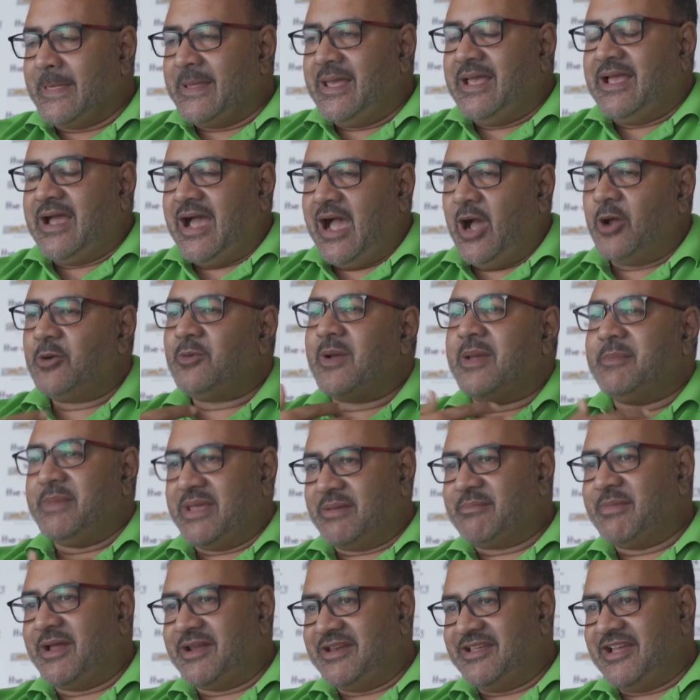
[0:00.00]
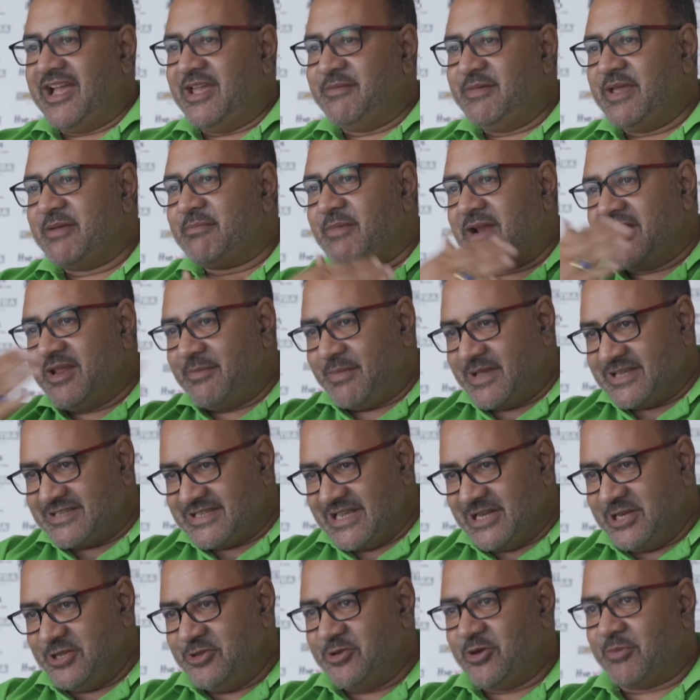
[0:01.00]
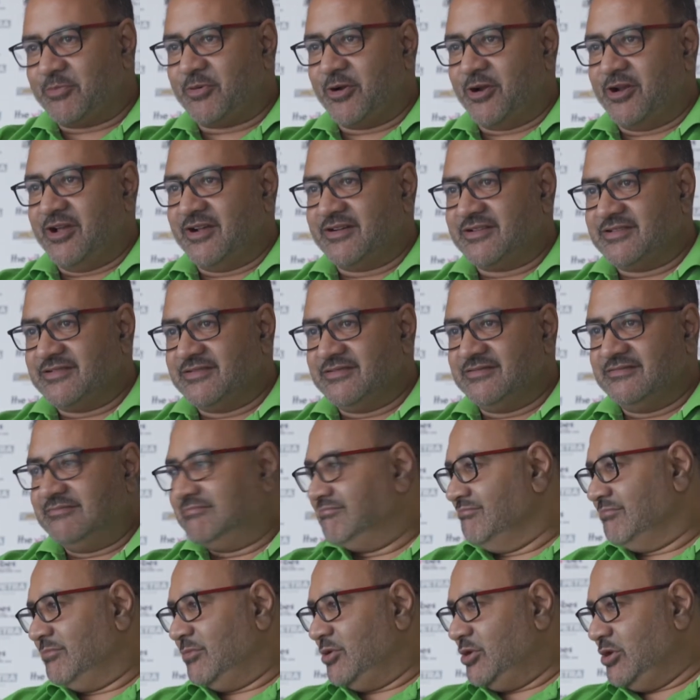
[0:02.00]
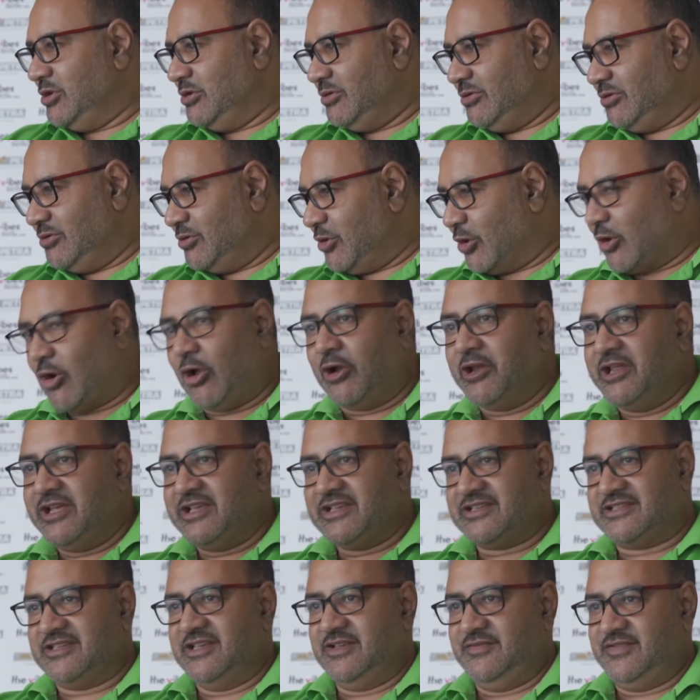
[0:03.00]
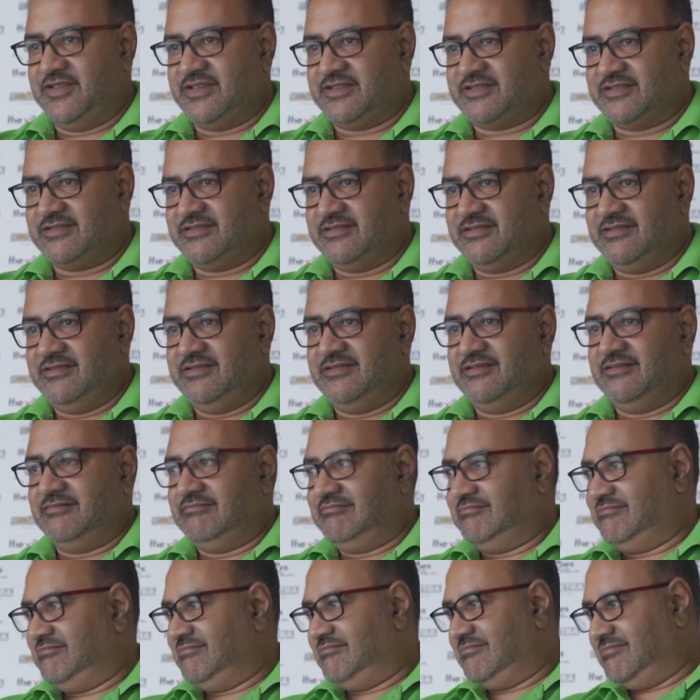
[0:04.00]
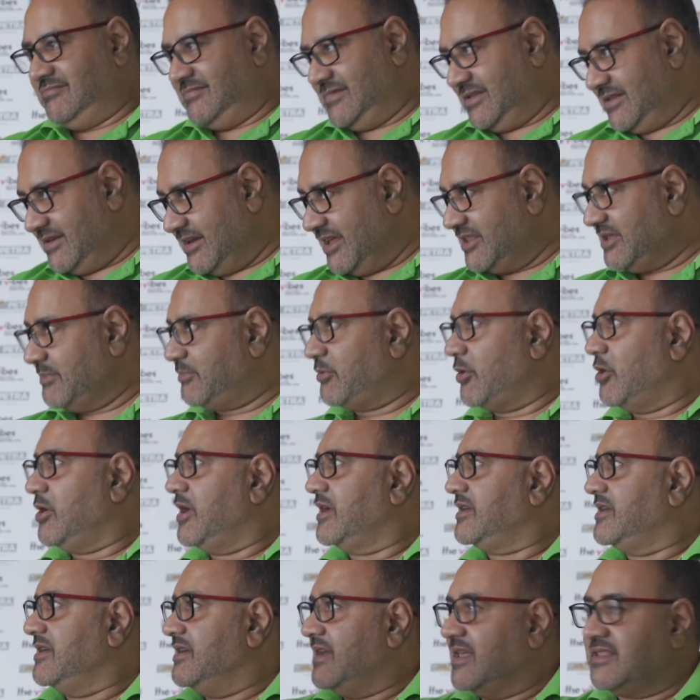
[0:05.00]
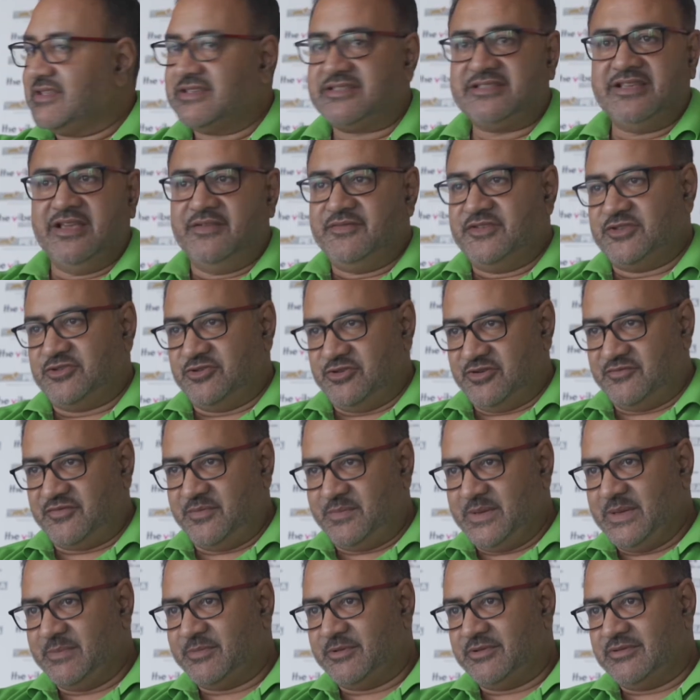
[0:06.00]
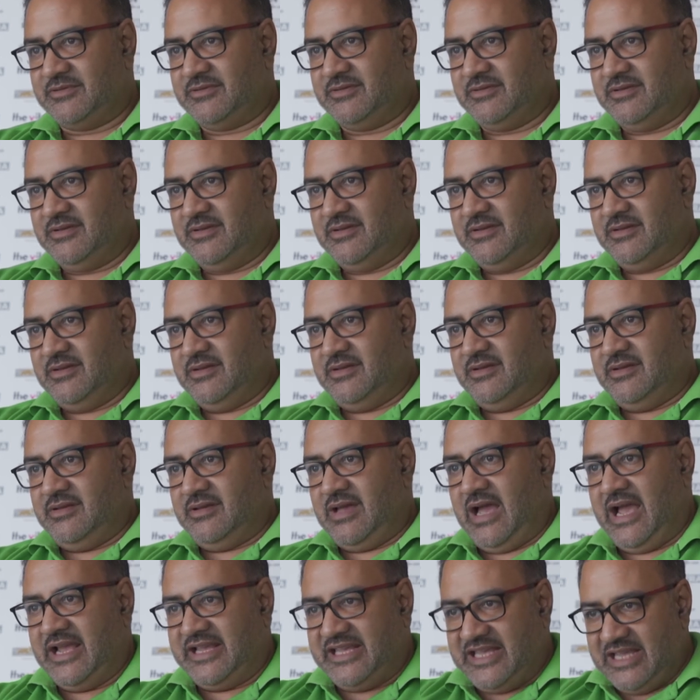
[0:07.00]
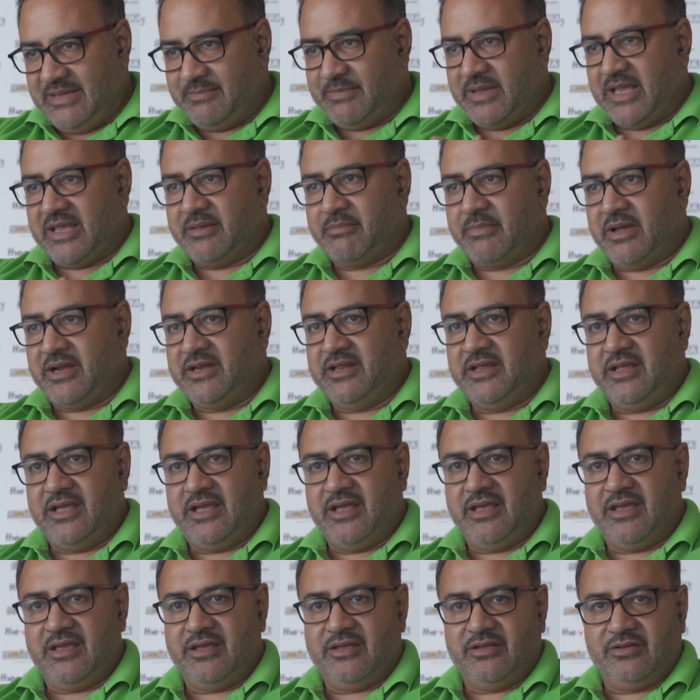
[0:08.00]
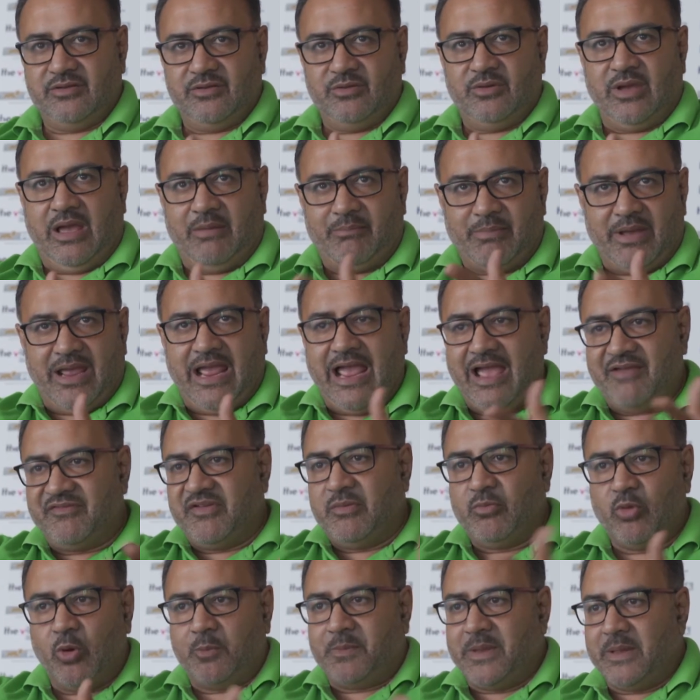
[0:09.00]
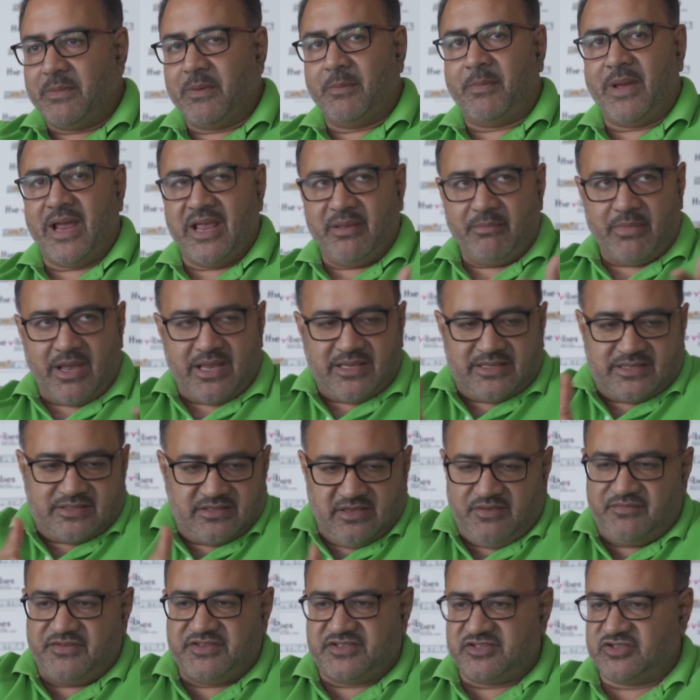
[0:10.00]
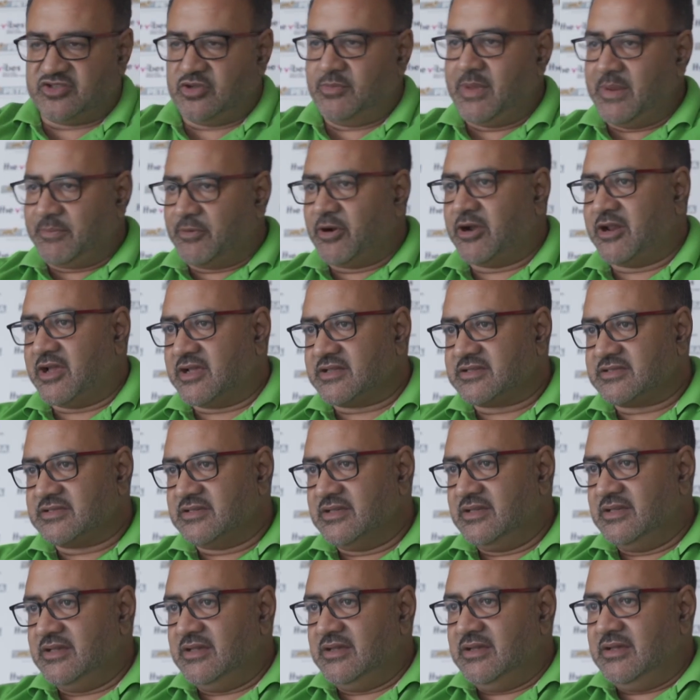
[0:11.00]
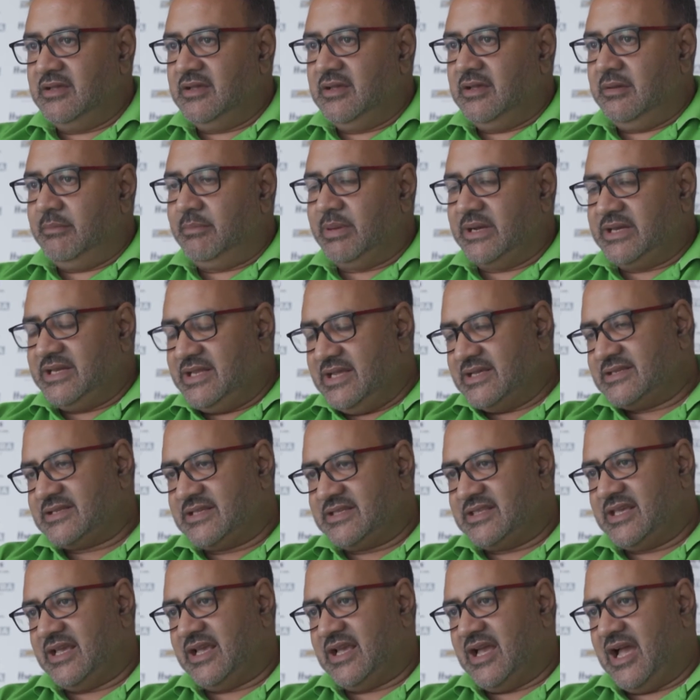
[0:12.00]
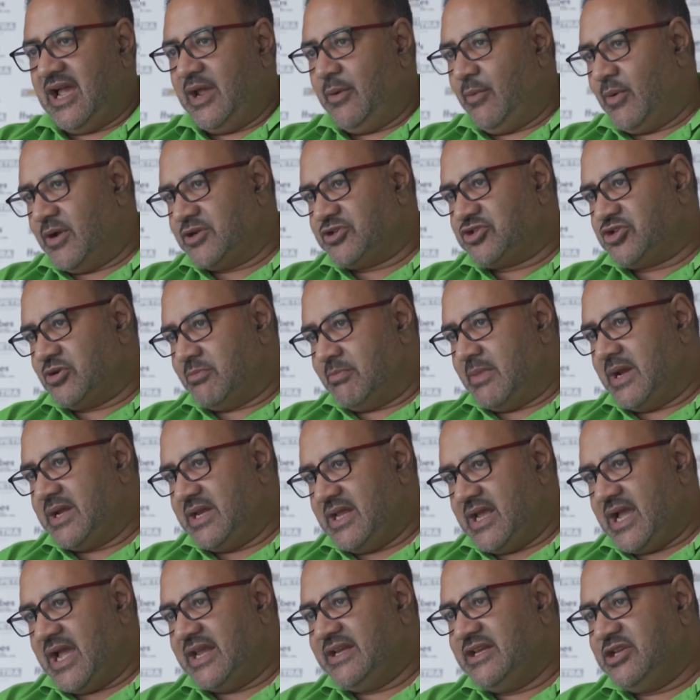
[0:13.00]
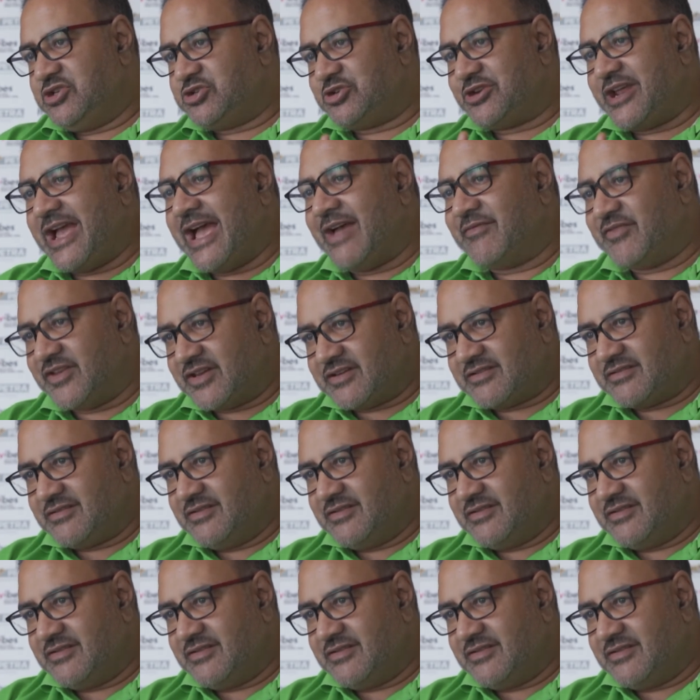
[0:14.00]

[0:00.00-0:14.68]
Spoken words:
How do I make money? I make money by selling you a product, your colleague a service, another product, another service to different people. I keep making money by having more people buying my services or my products. But here's the thing, I want your money, I need you to have it